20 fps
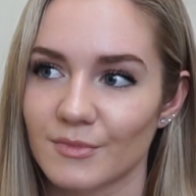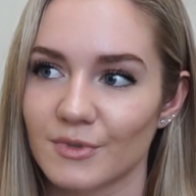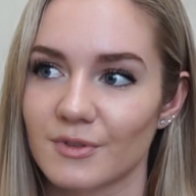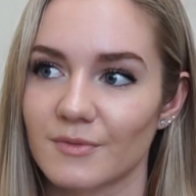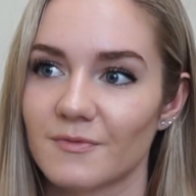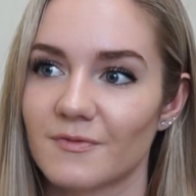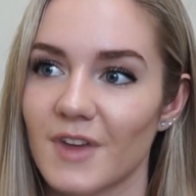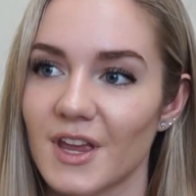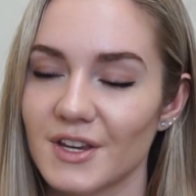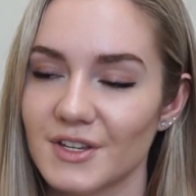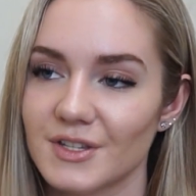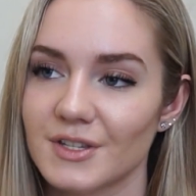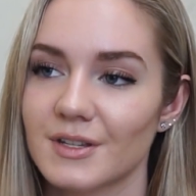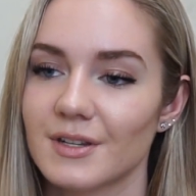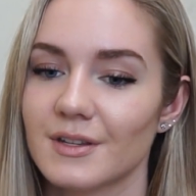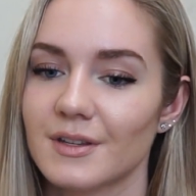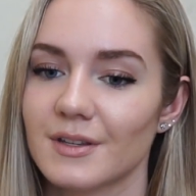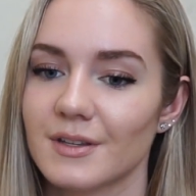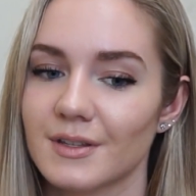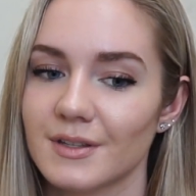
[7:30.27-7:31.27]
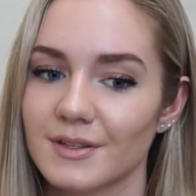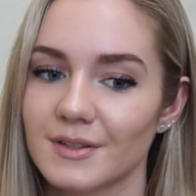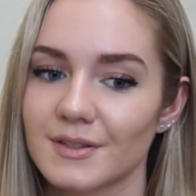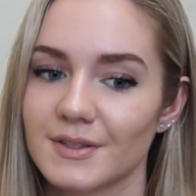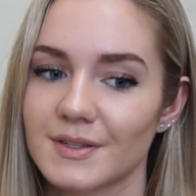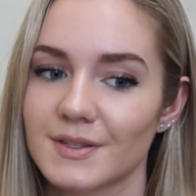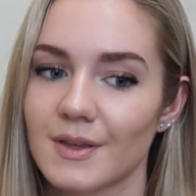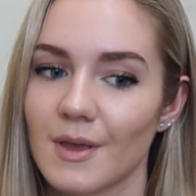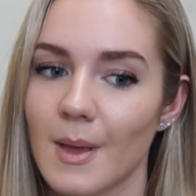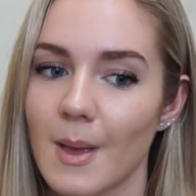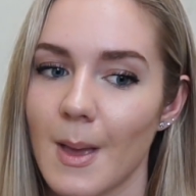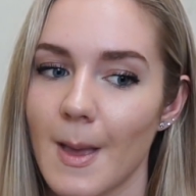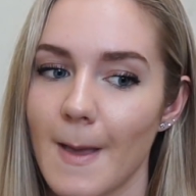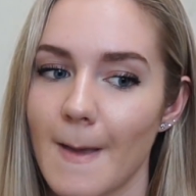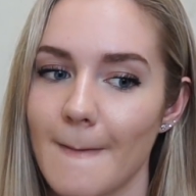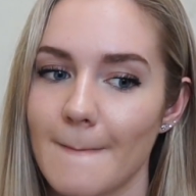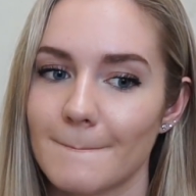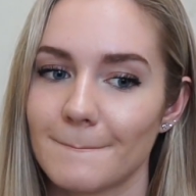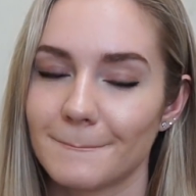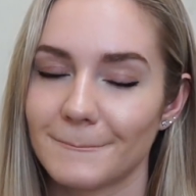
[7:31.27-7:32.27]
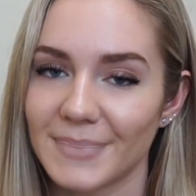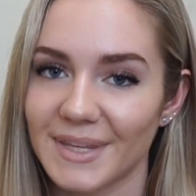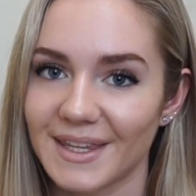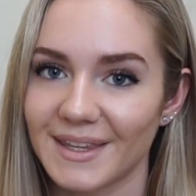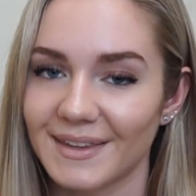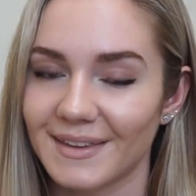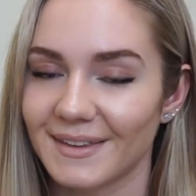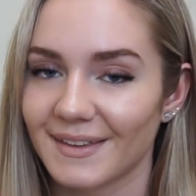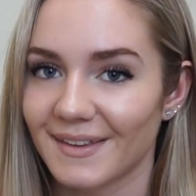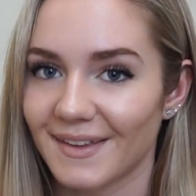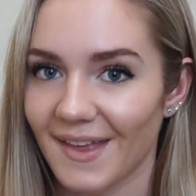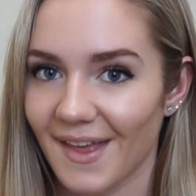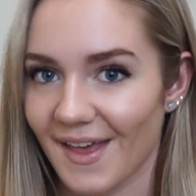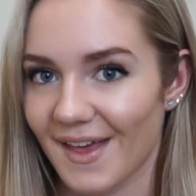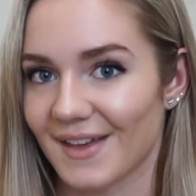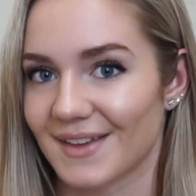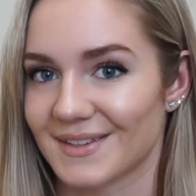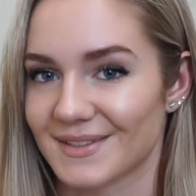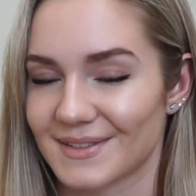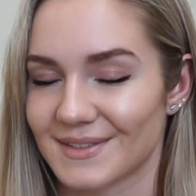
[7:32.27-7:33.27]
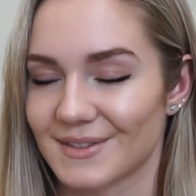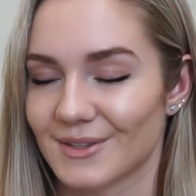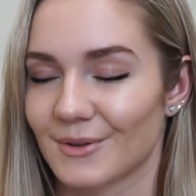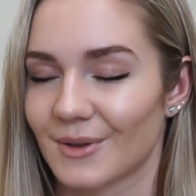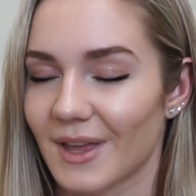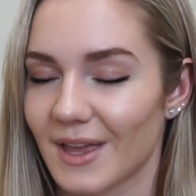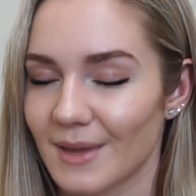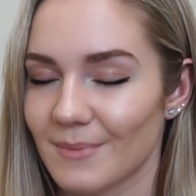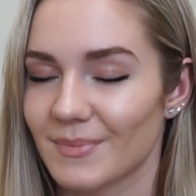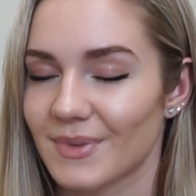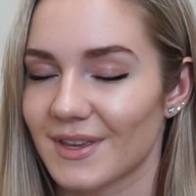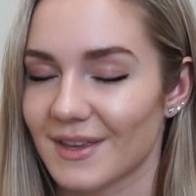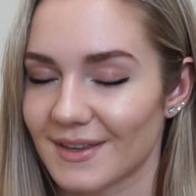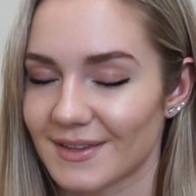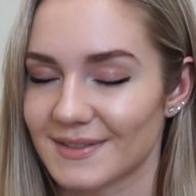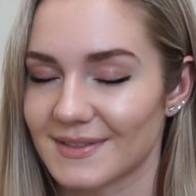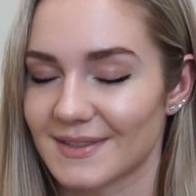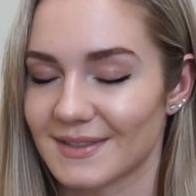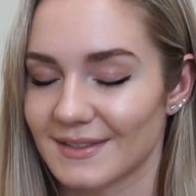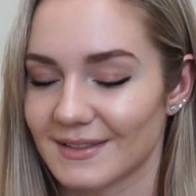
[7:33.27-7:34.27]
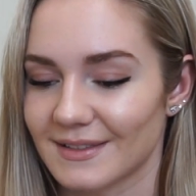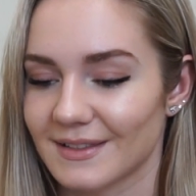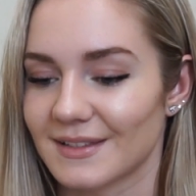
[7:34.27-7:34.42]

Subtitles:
Motivation is BS, okay, BS.